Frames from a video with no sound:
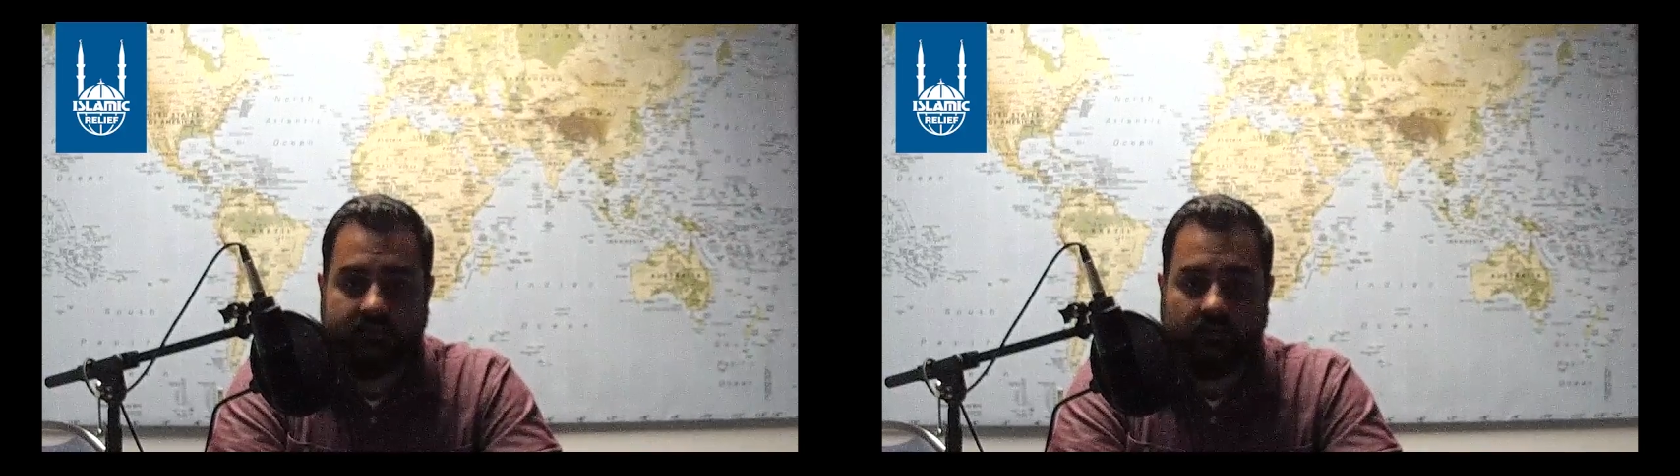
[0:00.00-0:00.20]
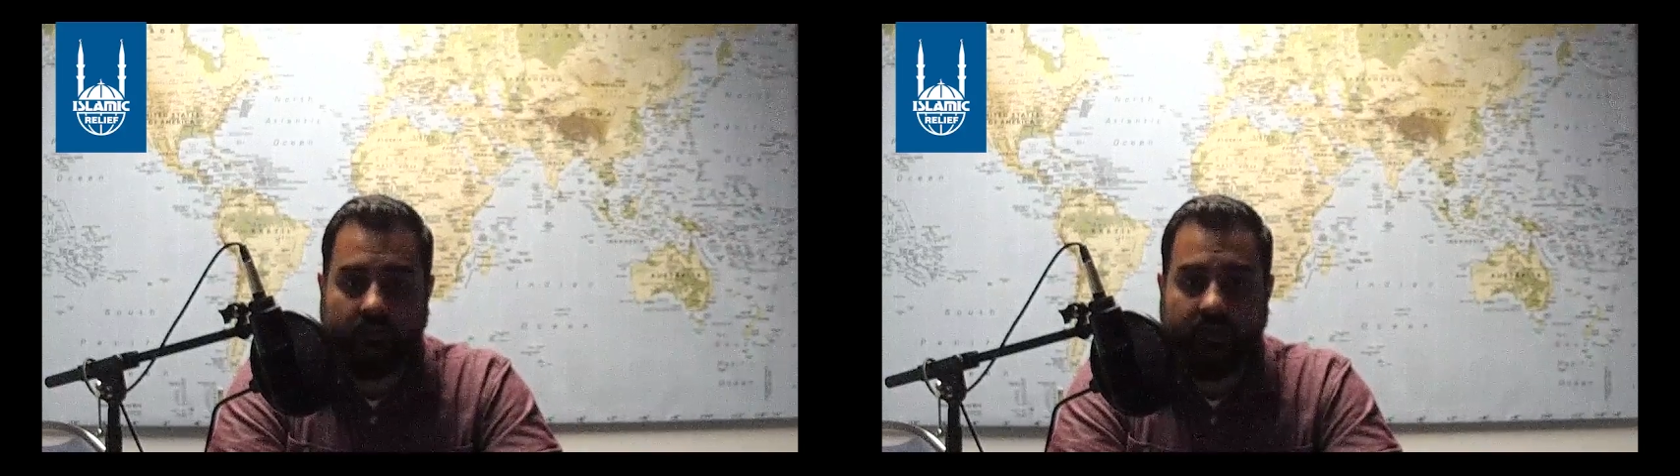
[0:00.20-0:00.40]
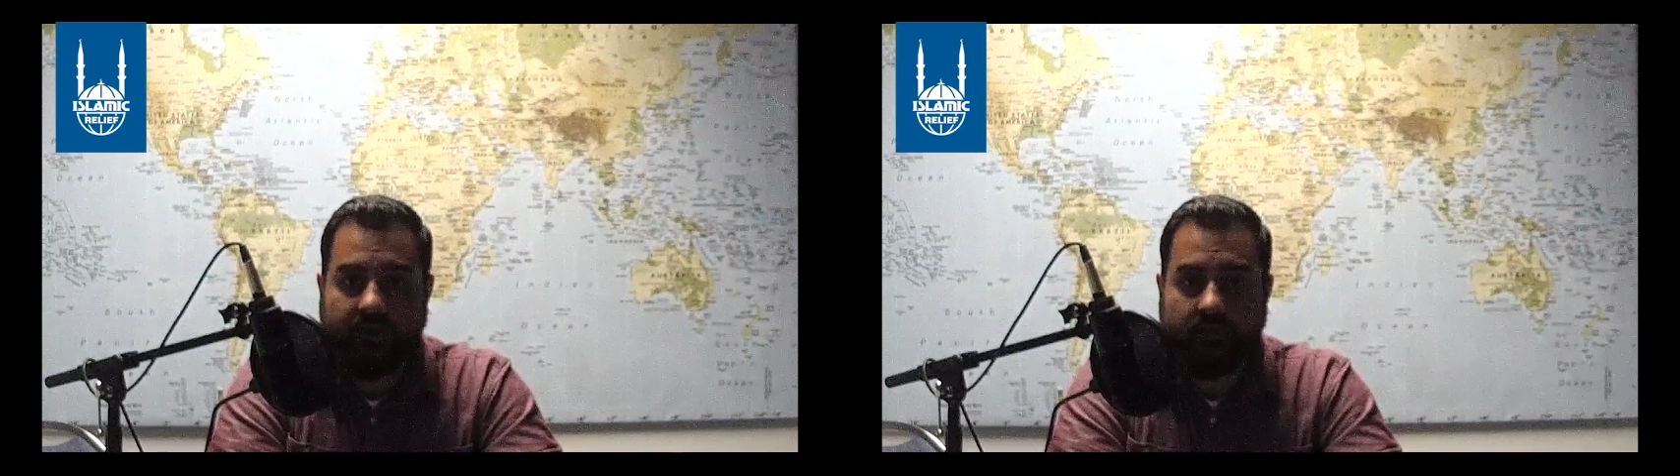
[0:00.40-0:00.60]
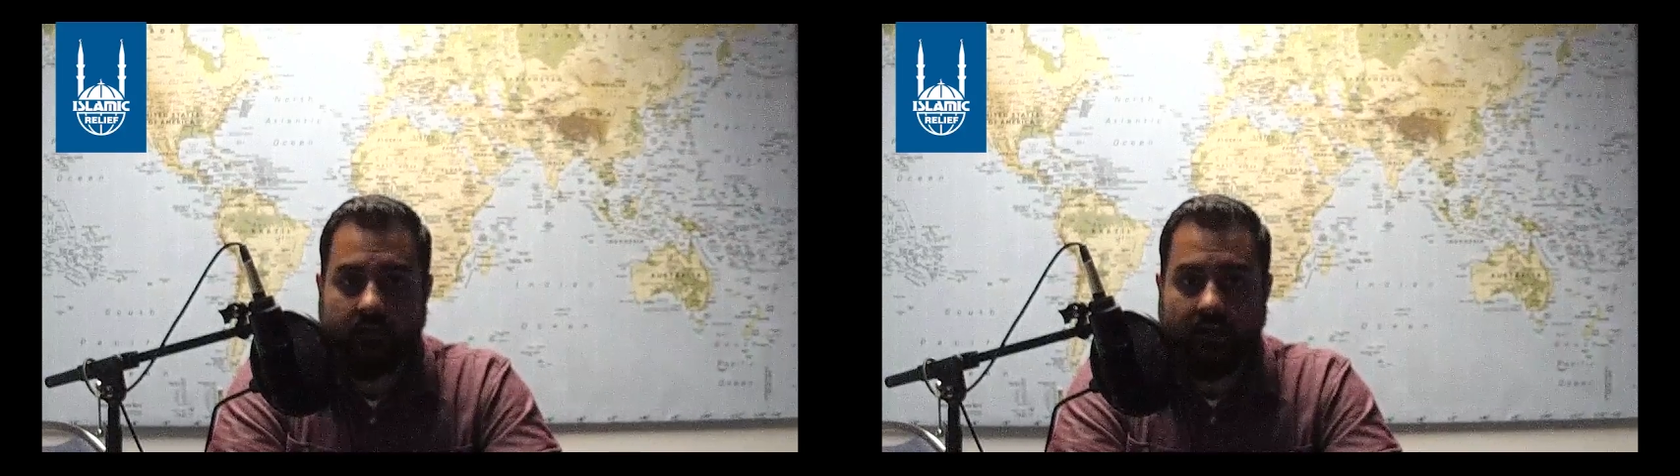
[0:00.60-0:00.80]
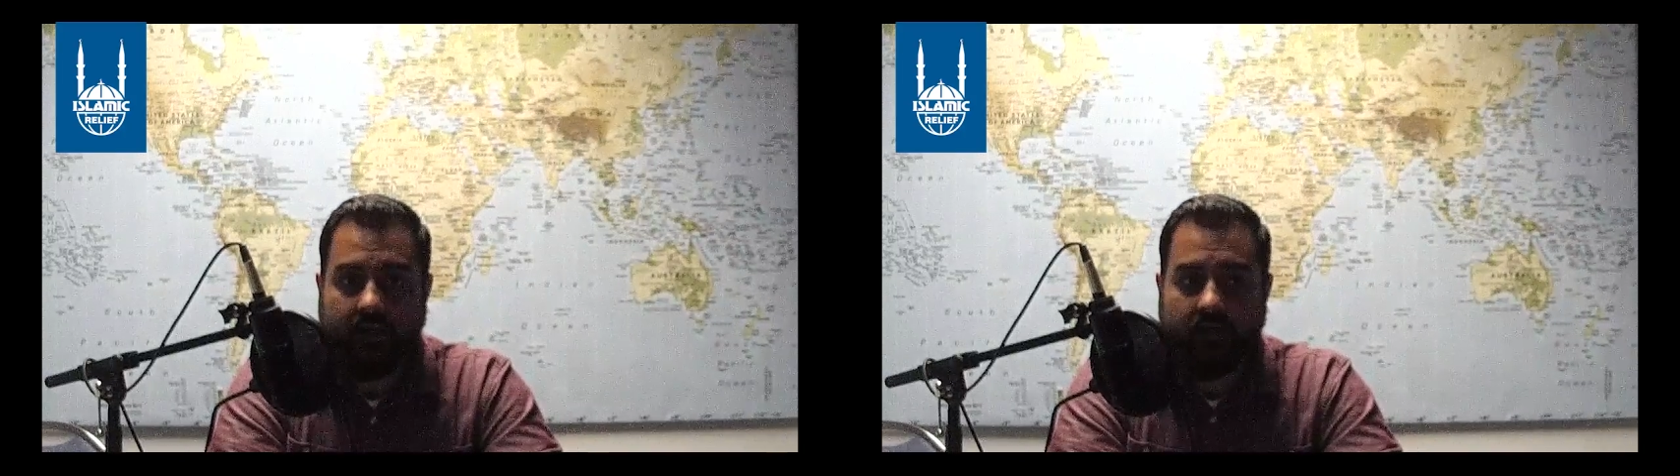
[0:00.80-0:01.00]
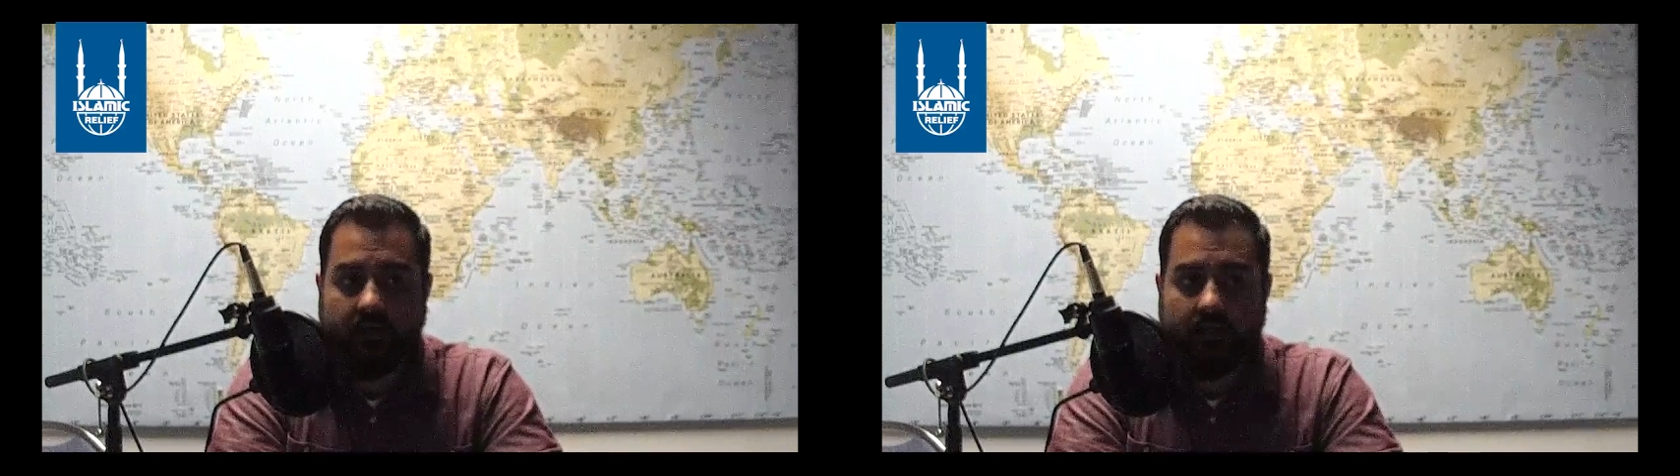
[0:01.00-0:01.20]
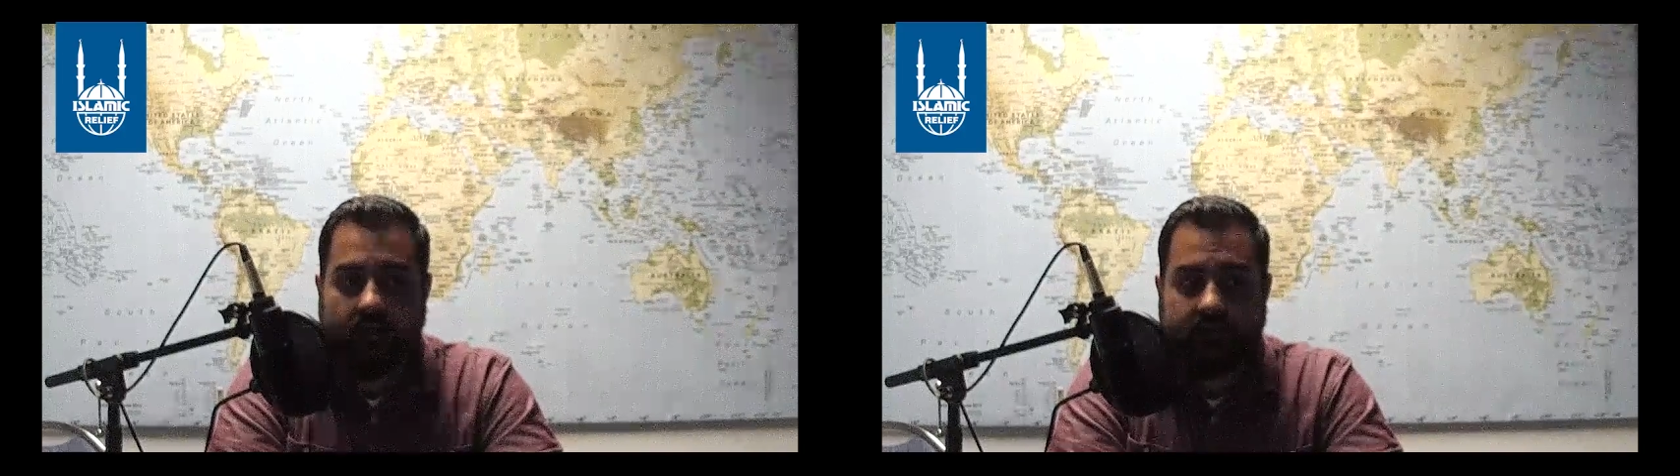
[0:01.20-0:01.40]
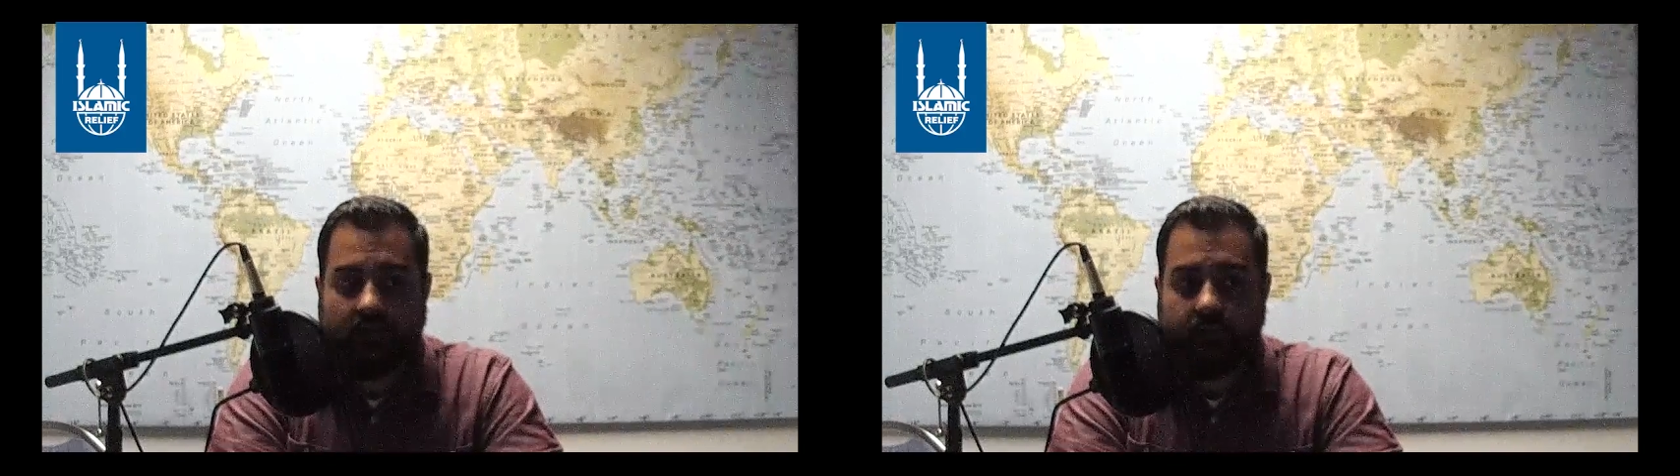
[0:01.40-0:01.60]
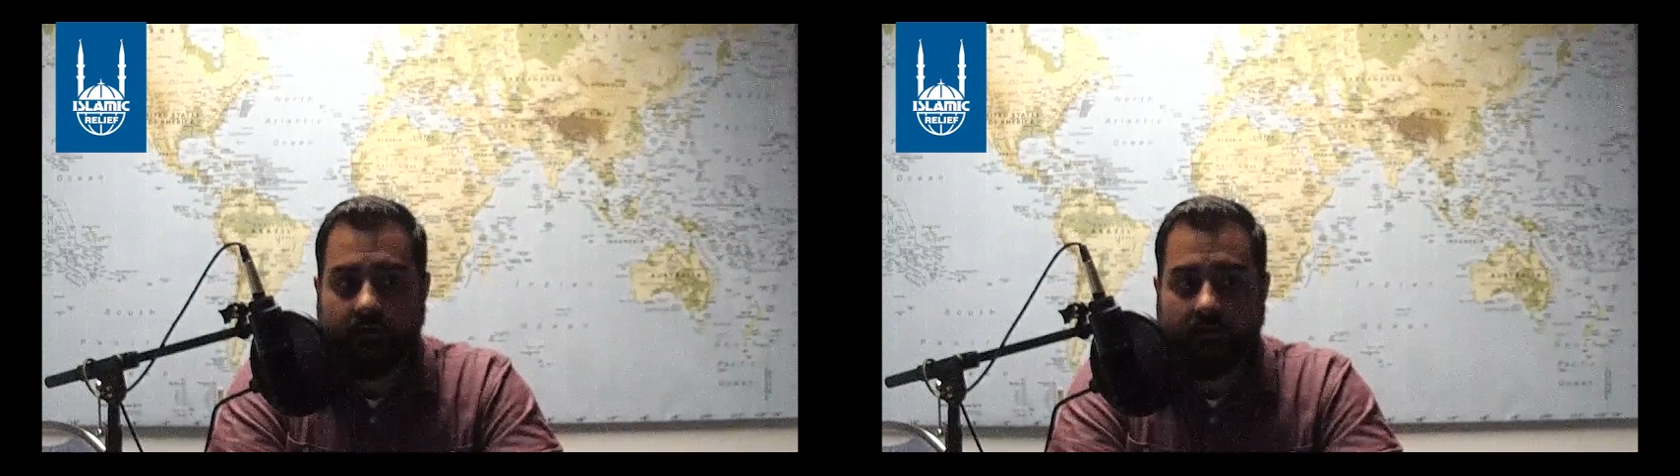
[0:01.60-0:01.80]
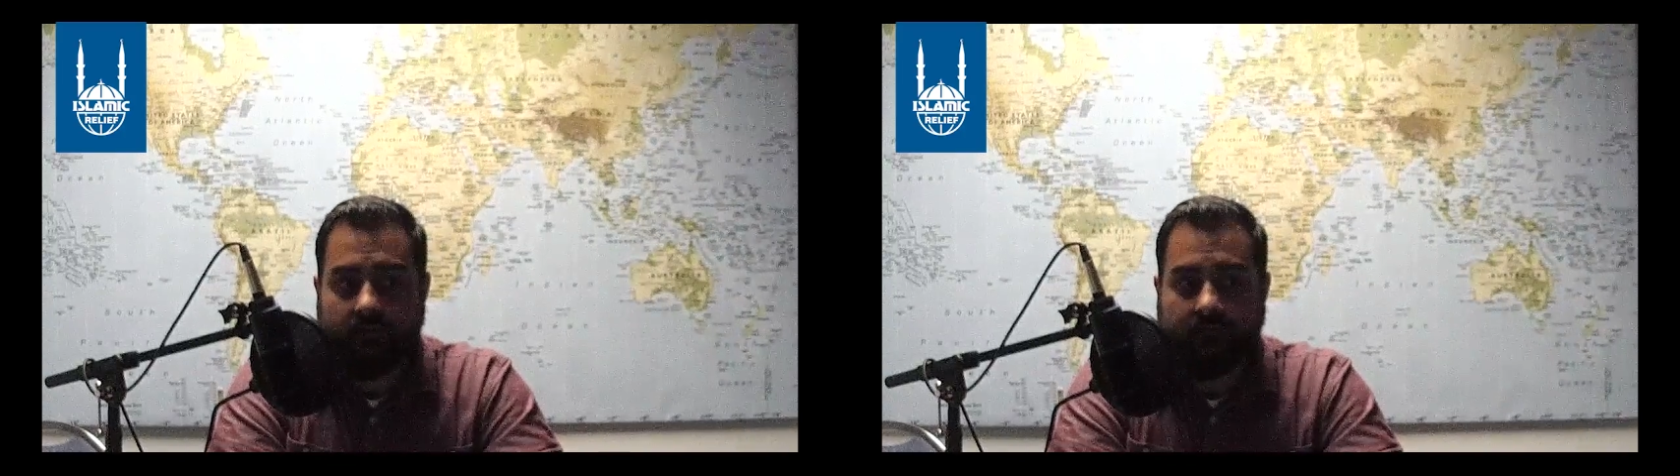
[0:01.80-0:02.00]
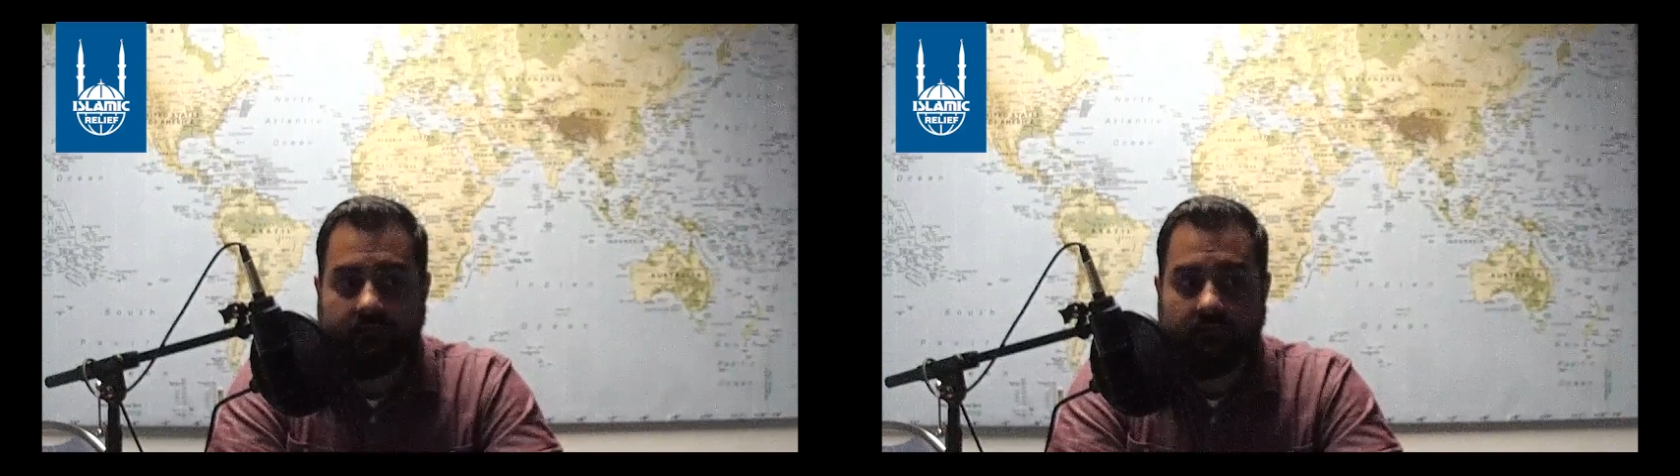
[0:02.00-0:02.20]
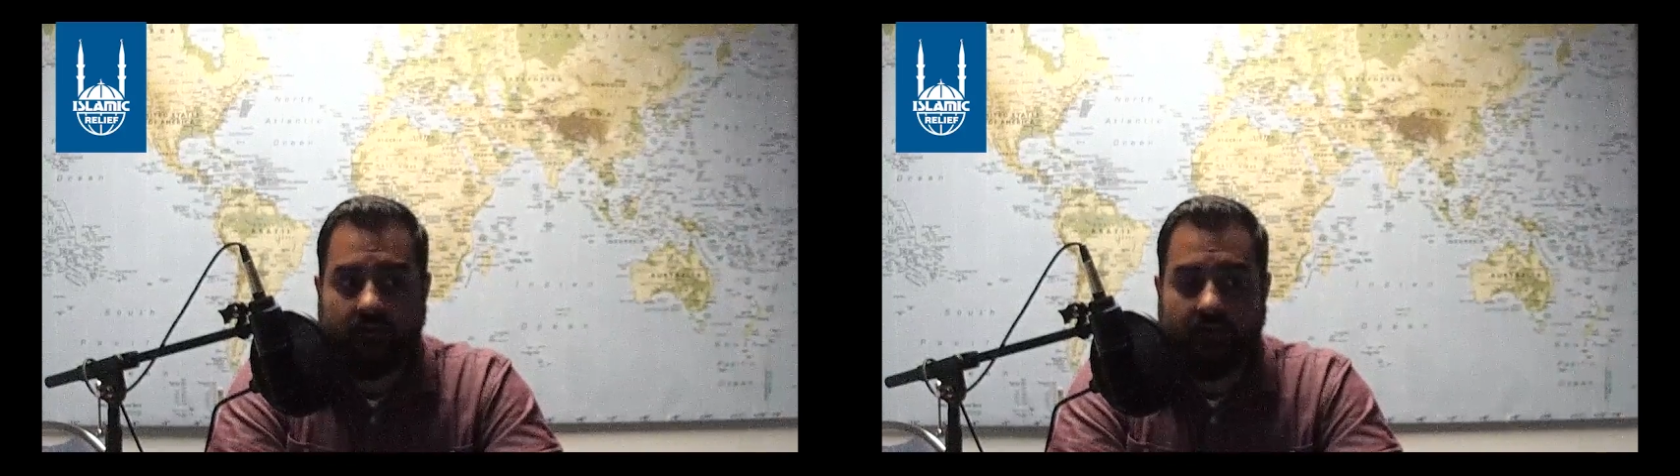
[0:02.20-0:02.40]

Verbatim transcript: to remind you that Islamic Relief